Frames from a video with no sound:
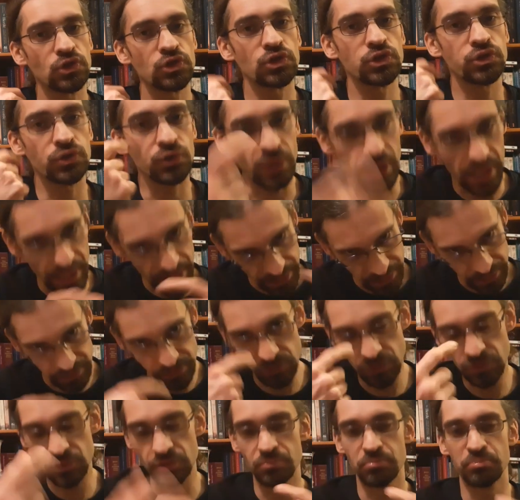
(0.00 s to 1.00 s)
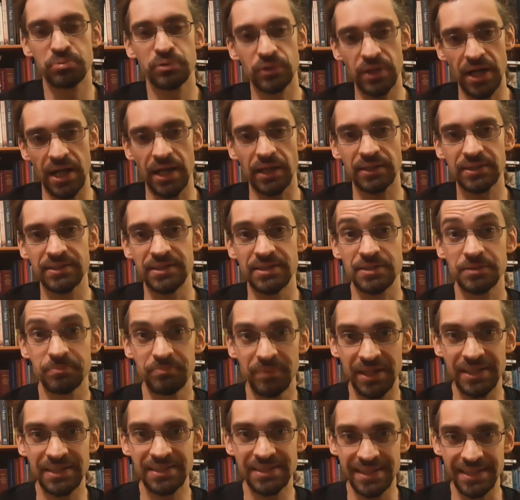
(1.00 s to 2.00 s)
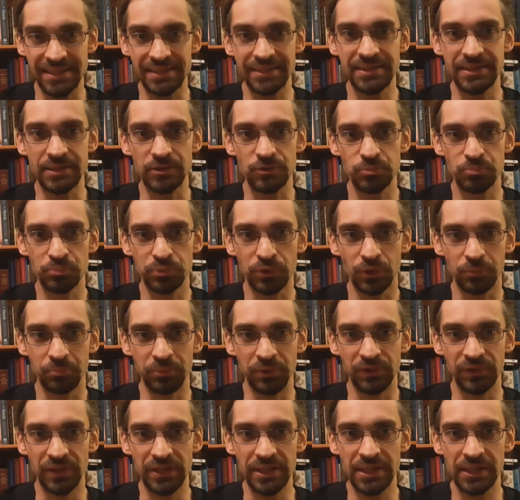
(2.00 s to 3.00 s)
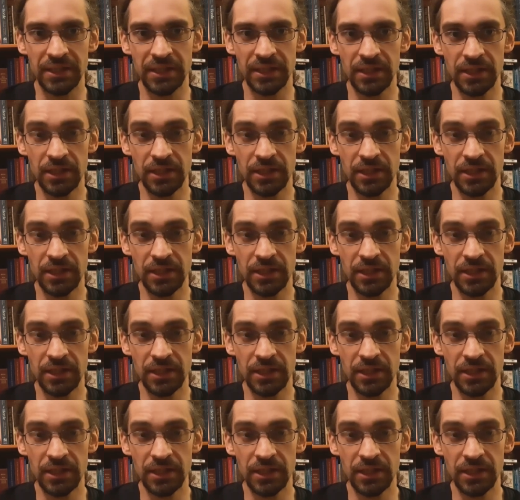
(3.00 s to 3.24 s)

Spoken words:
trying to practice my techniques properly.